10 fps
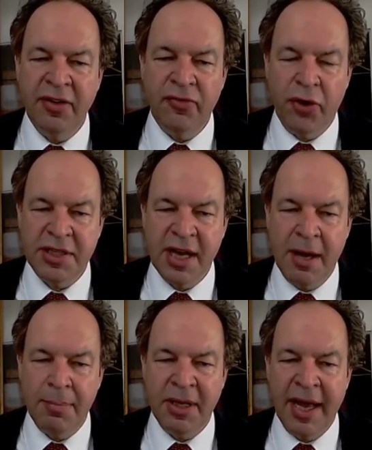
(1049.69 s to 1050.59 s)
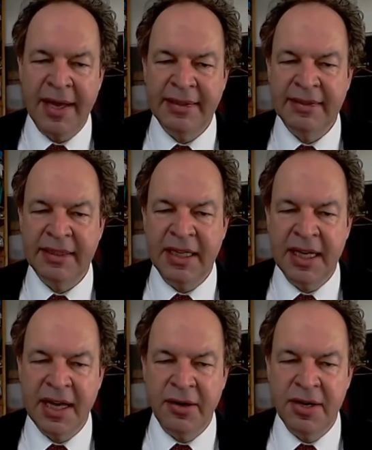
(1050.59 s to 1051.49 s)
for example, and
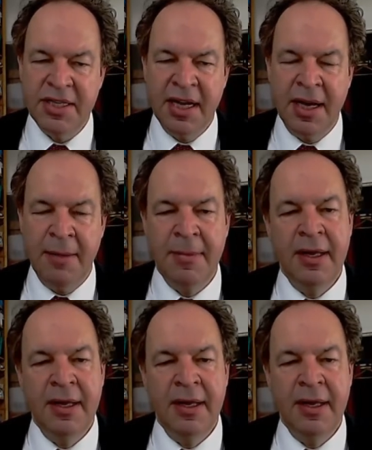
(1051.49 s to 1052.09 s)
there is a